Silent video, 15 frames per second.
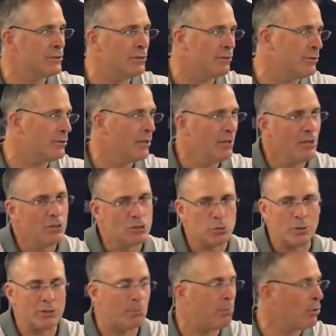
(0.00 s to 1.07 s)
So
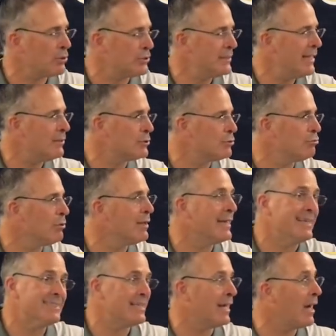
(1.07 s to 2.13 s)
switching personnel
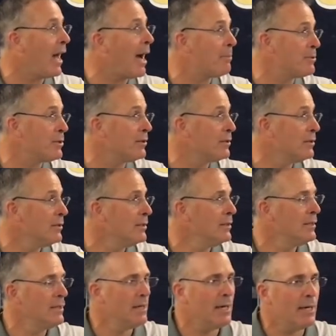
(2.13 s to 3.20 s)
really isn't an option.
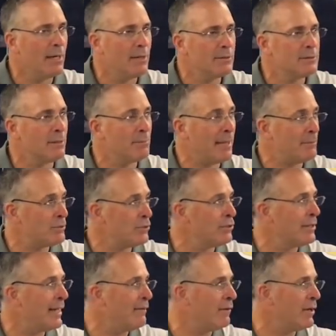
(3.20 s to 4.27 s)
Uh, sometimes third
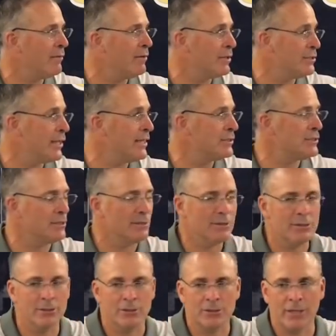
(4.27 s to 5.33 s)
down they'll give you a chance to,
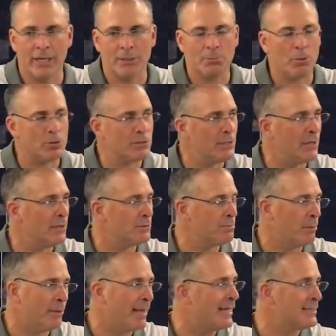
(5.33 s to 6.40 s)
to change personnel,
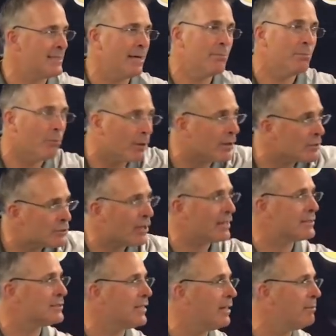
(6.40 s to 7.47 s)
but when they sub, we're going to try to
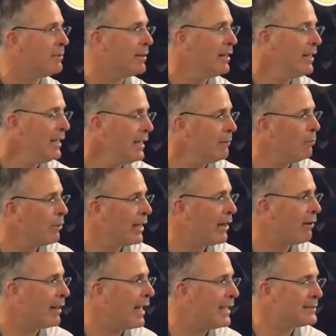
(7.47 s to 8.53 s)
sub, and we'll get
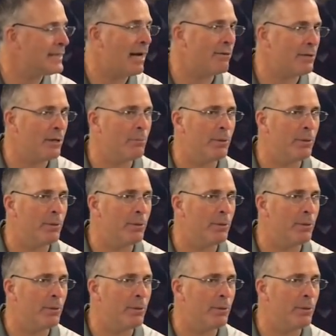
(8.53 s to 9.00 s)
our guys out there.